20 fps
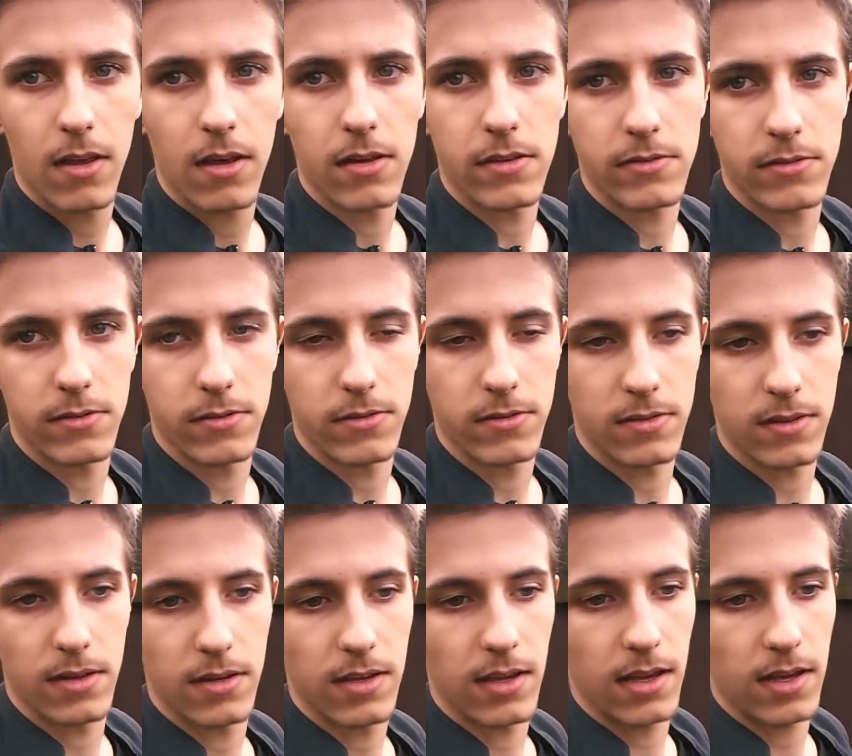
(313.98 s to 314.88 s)
also known as
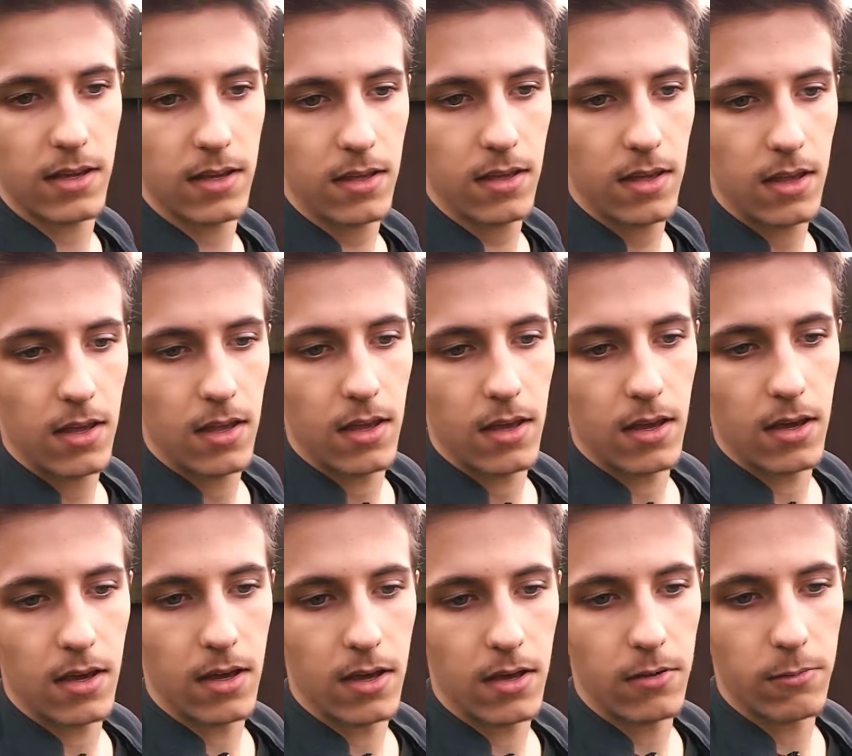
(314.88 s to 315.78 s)
Kintaya,
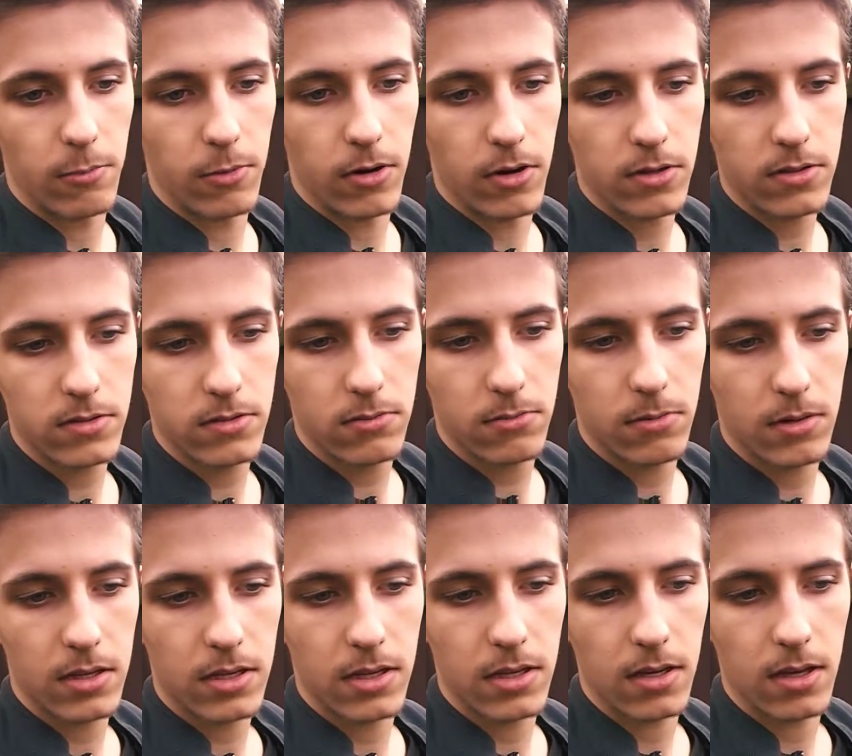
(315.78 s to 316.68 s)
uh, we're also
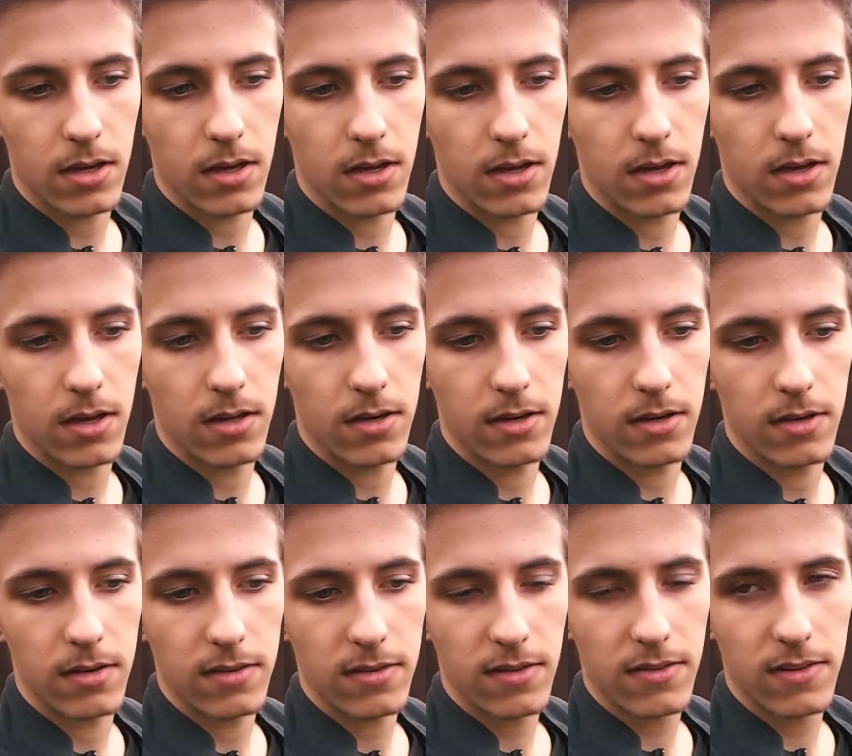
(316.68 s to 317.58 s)
working on
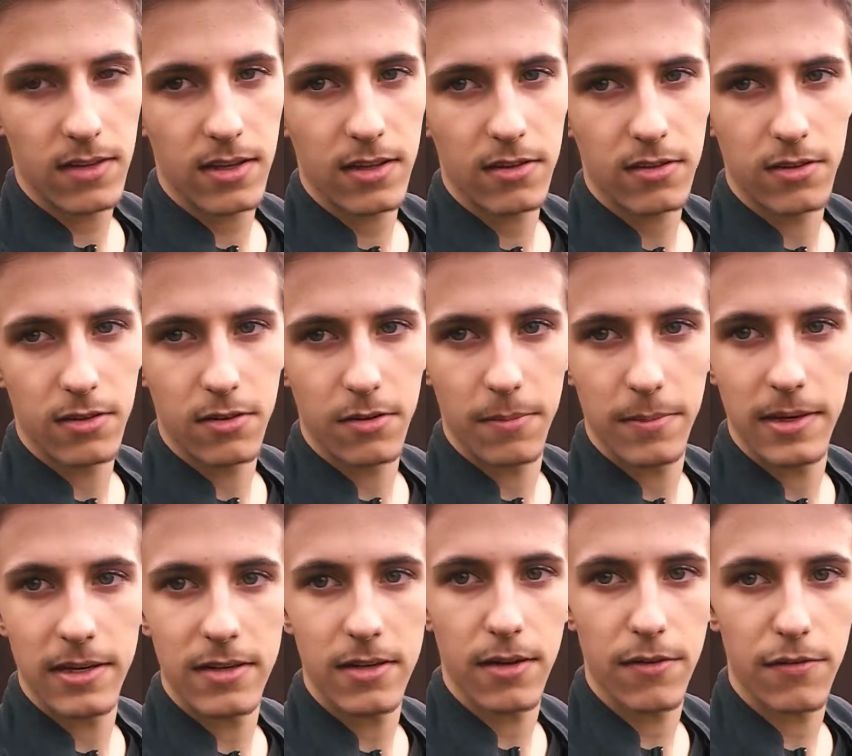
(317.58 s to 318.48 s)
something a little
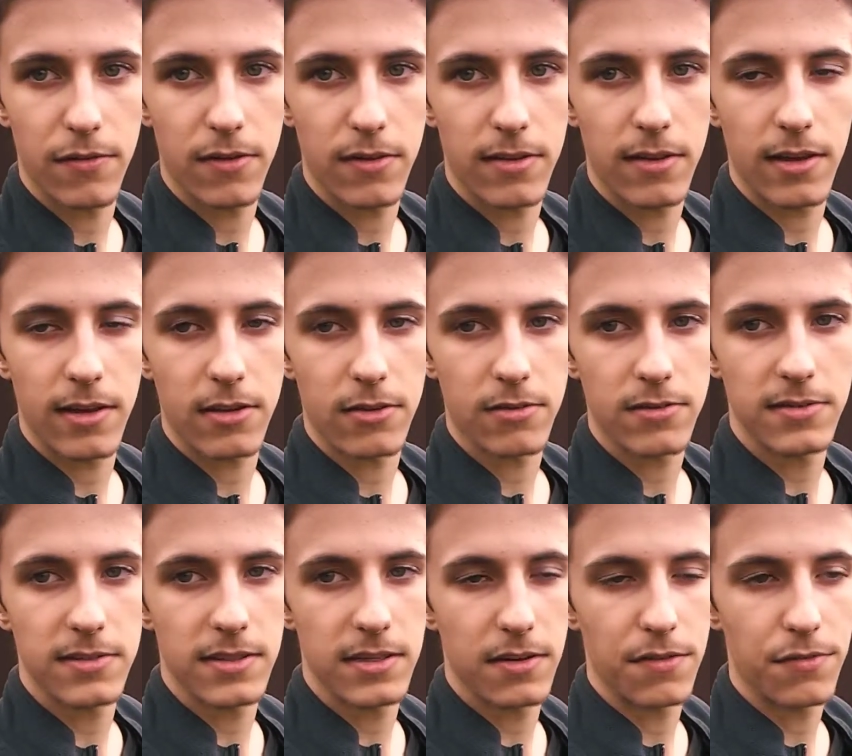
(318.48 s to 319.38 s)
bit different that you'll
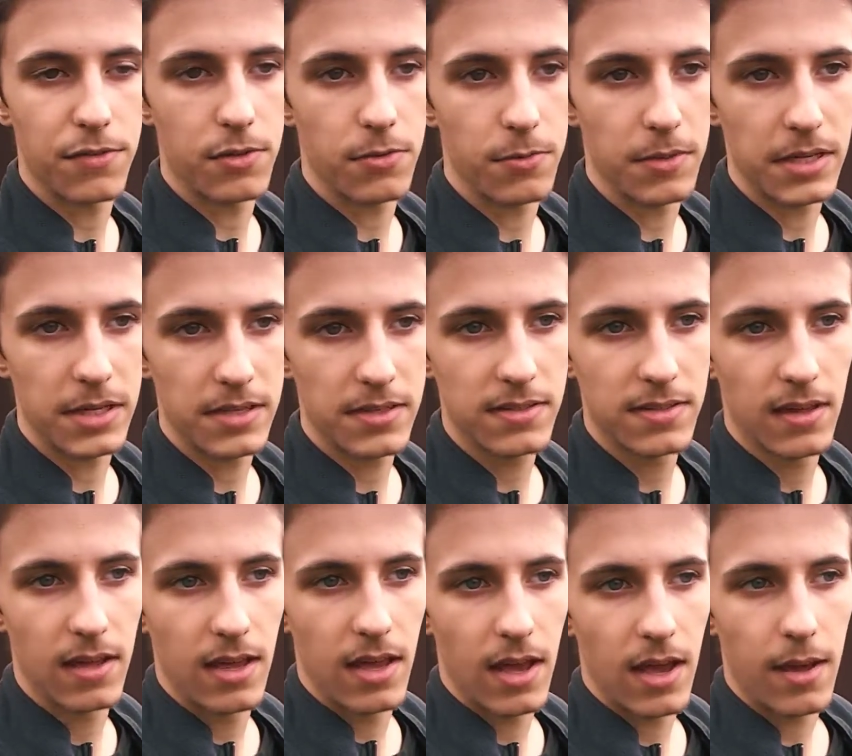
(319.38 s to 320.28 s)
see in a few weeks.
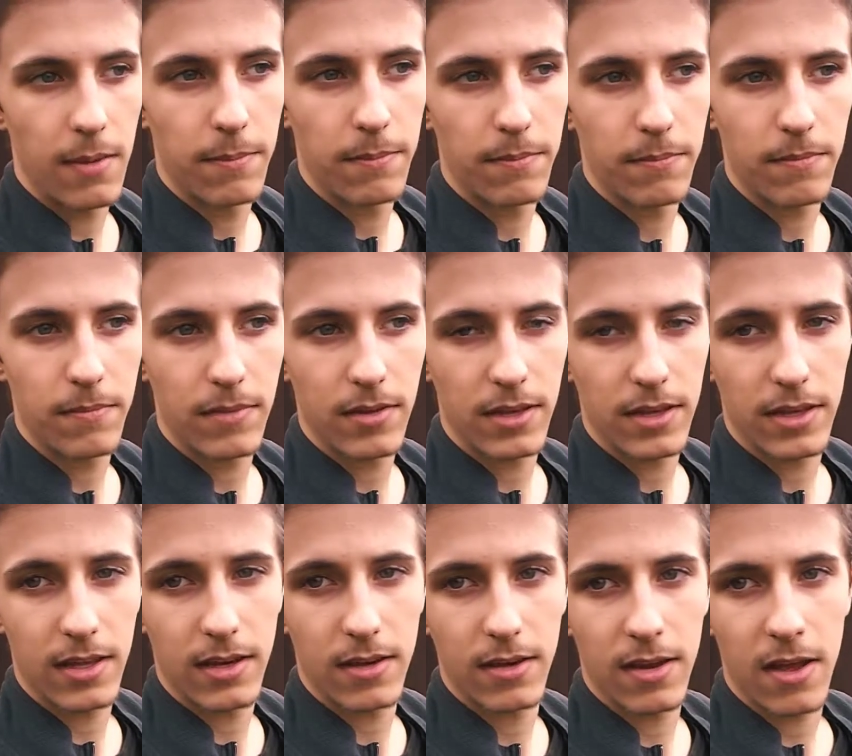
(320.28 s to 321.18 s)
I'm um,
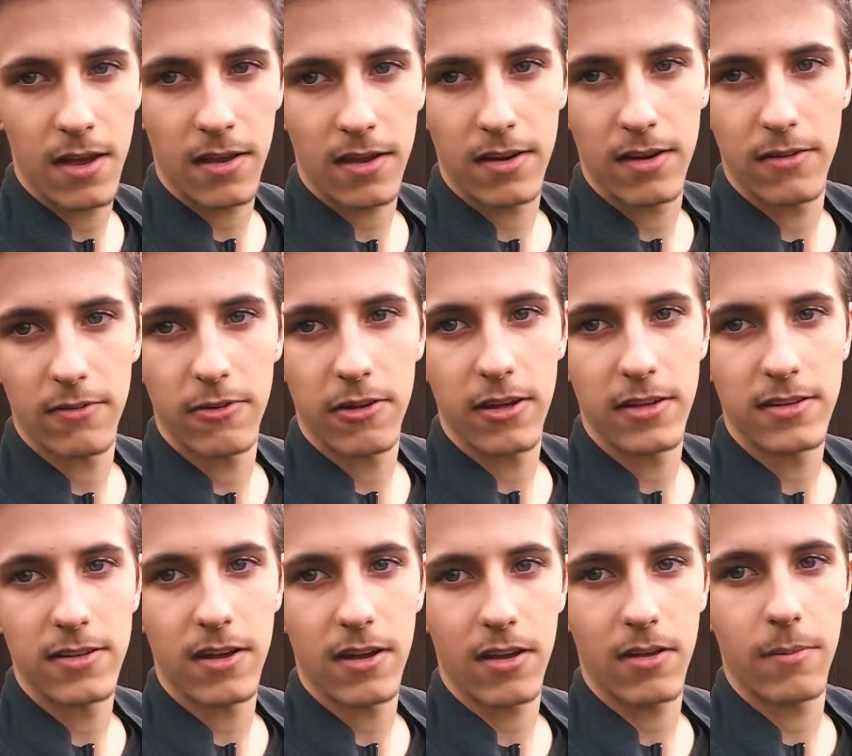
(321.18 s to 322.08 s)
again, not going to really
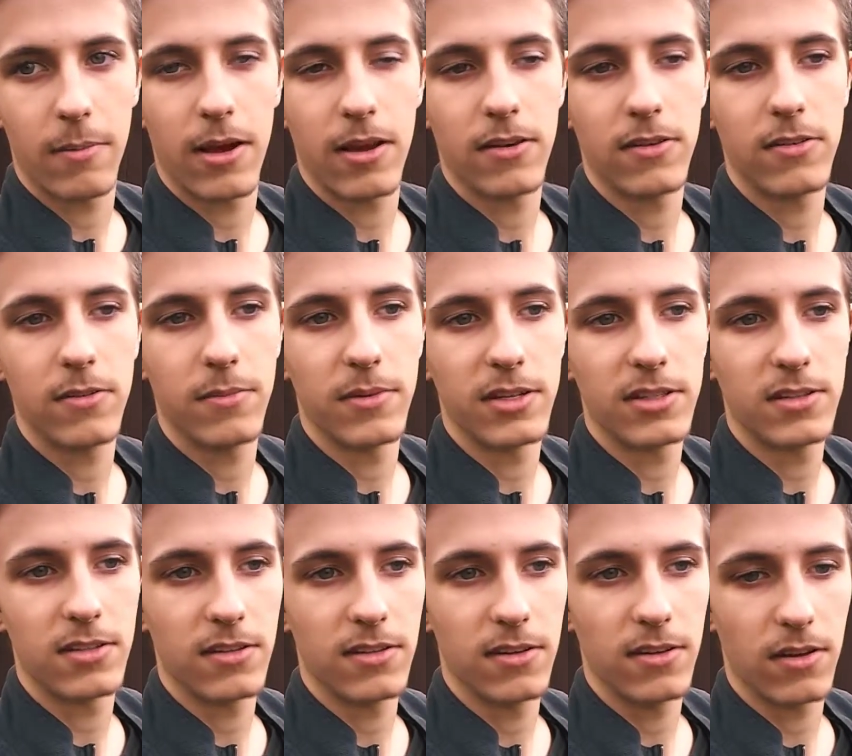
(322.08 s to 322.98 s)
talk about it too
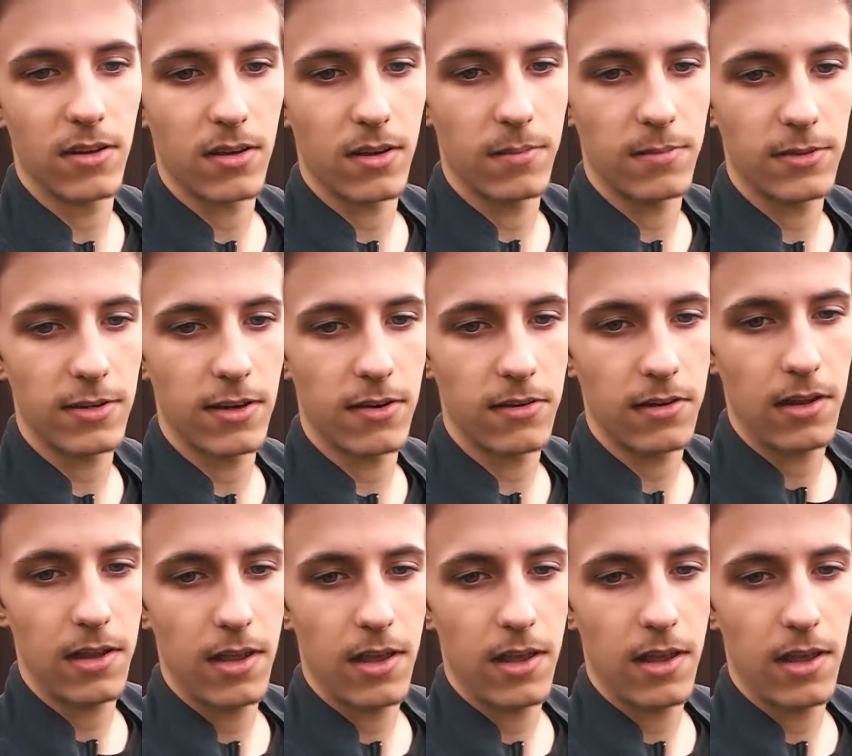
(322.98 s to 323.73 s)
much until it comes out.